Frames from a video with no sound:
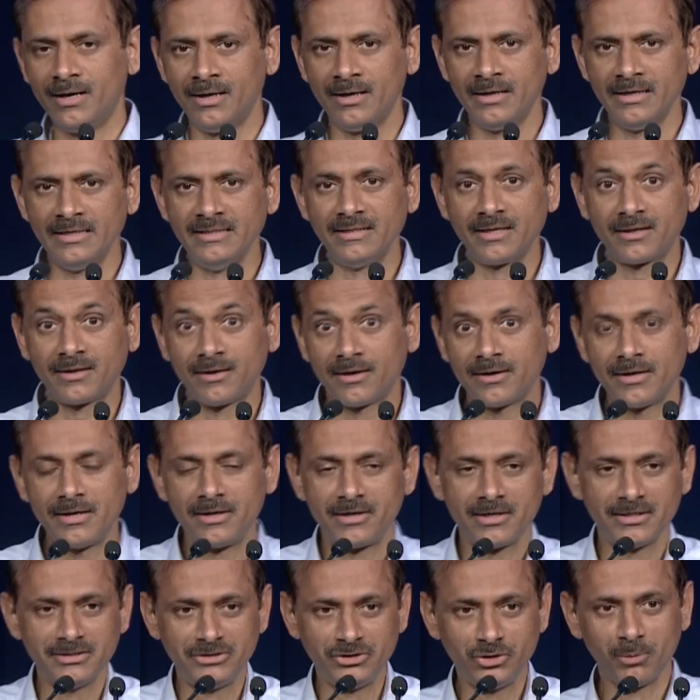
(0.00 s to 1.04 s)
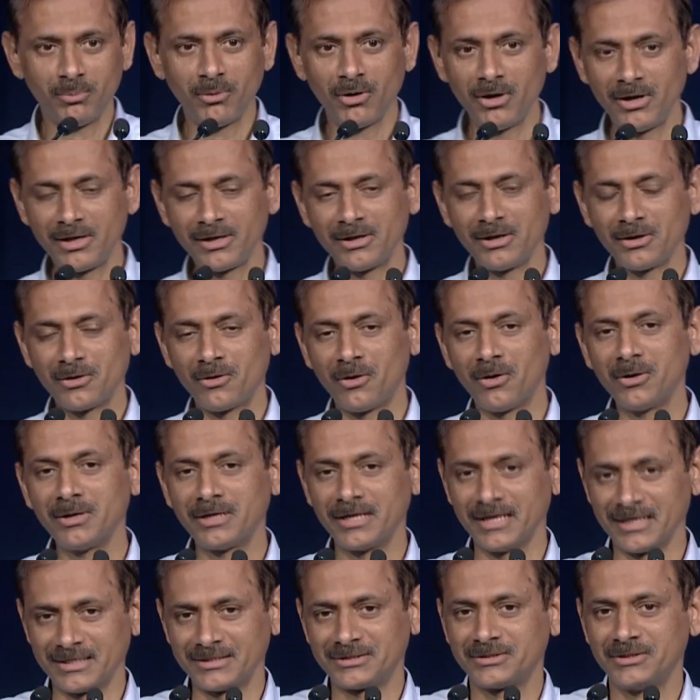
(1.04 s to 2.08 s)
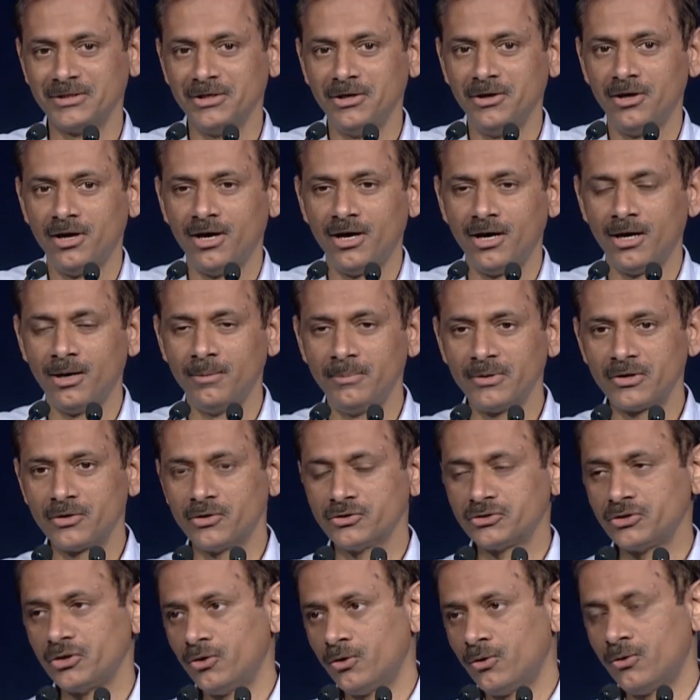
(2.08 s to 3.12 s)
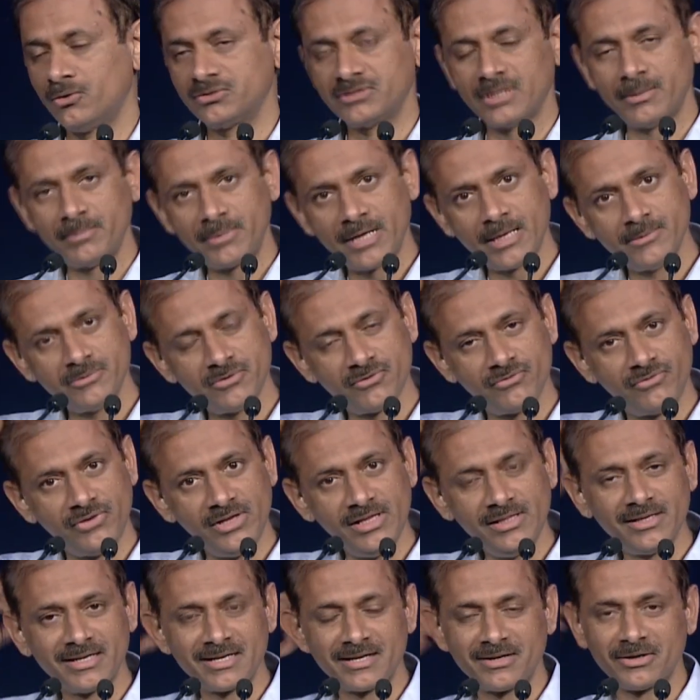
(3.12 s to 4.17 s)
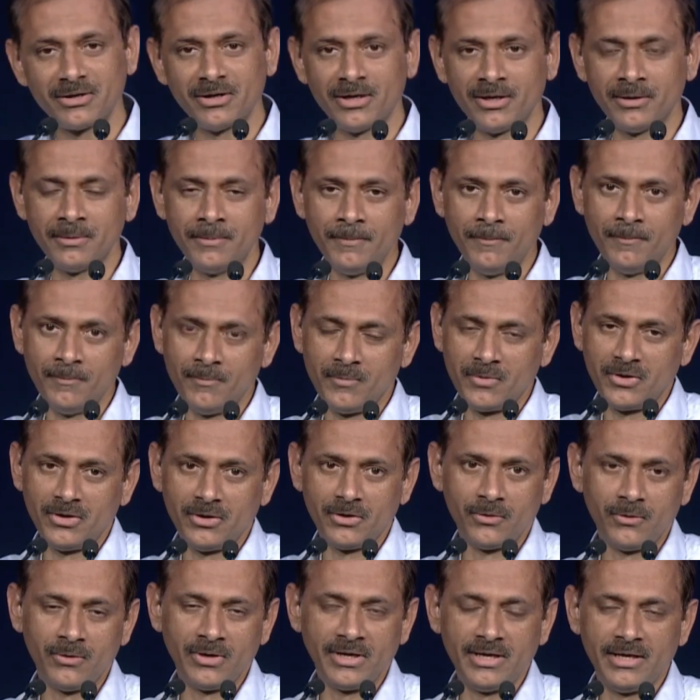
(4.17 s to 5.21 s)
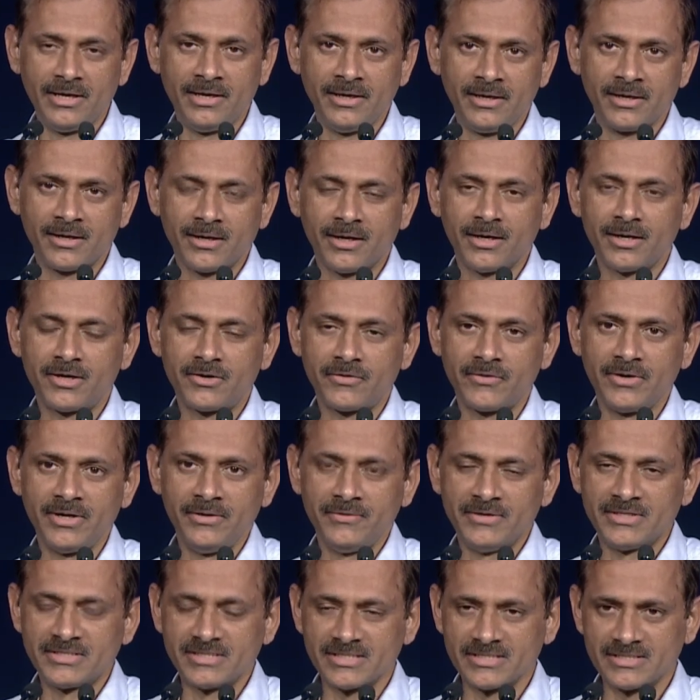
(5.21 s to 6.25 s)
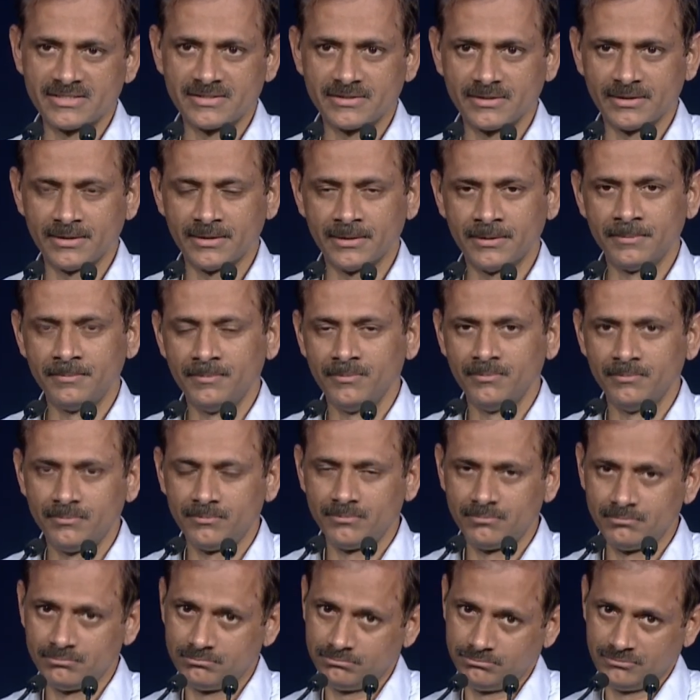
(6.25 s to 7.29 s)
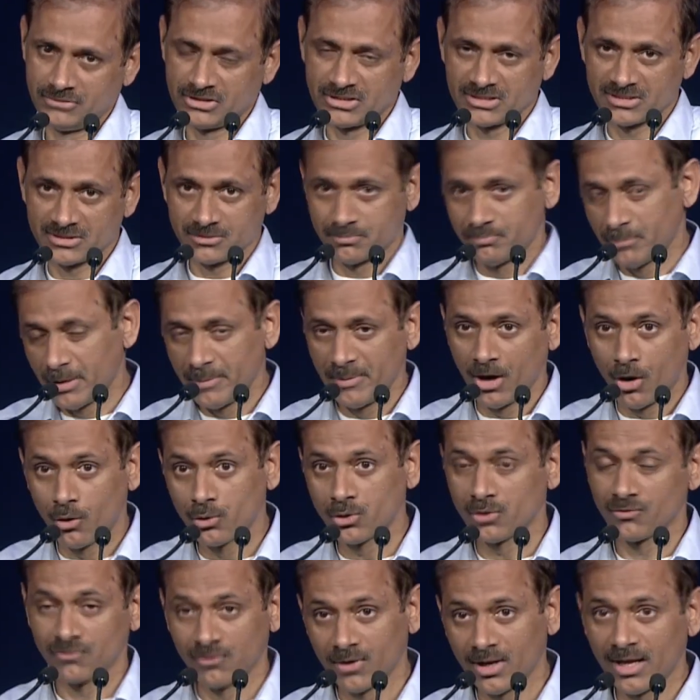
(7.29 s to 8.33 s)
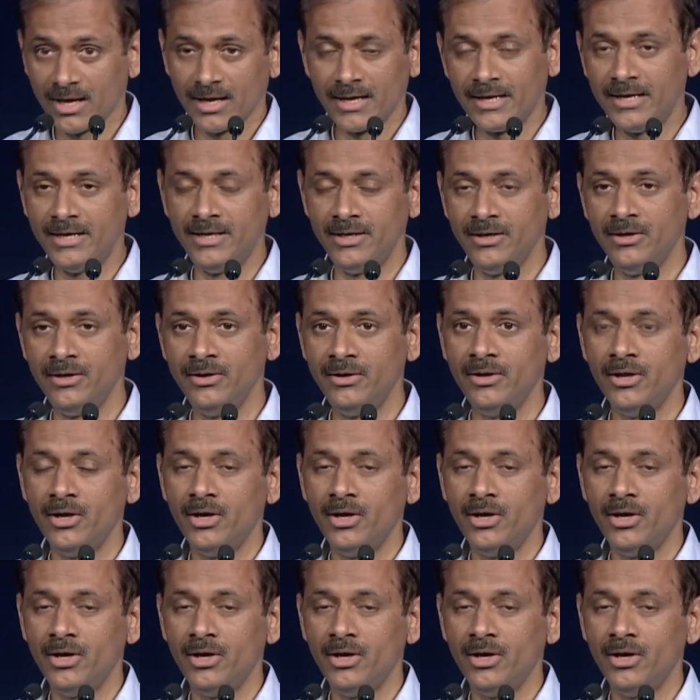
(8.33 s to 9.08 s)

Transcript: in the current geopolitical context because, sometimes you feel that, a country which is maybe out of line